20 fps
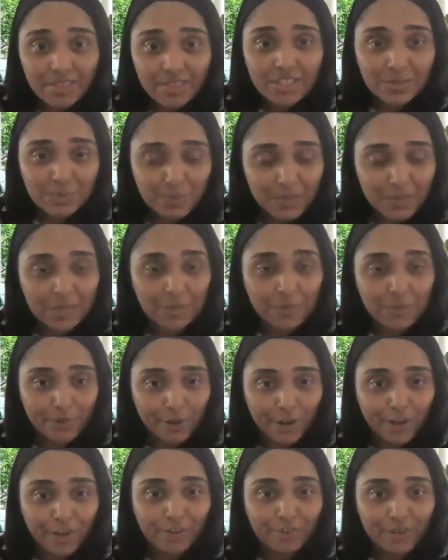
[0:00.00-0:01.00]
mini
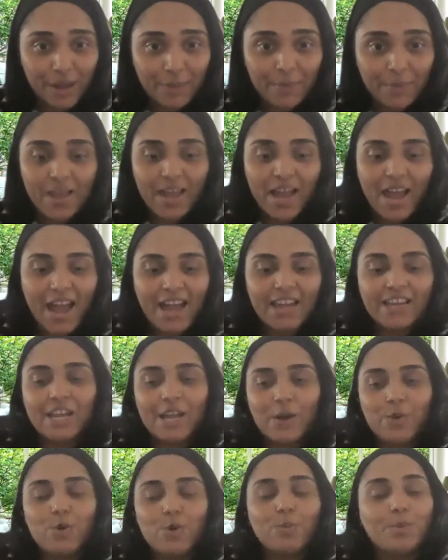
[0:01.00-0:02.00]
program, and it
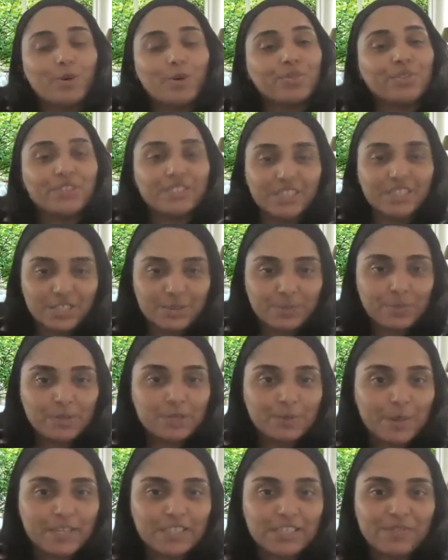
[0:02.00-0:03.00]
will put things into
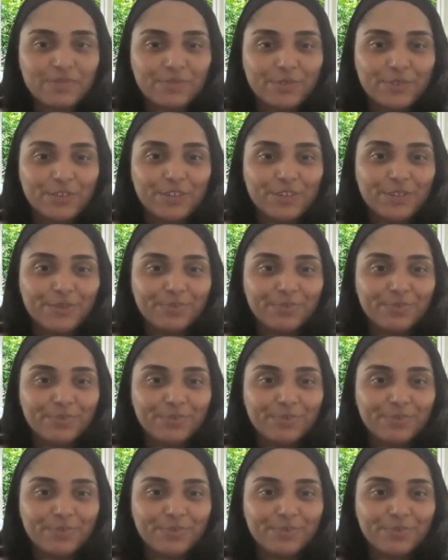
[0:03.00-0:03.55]
perspective for you.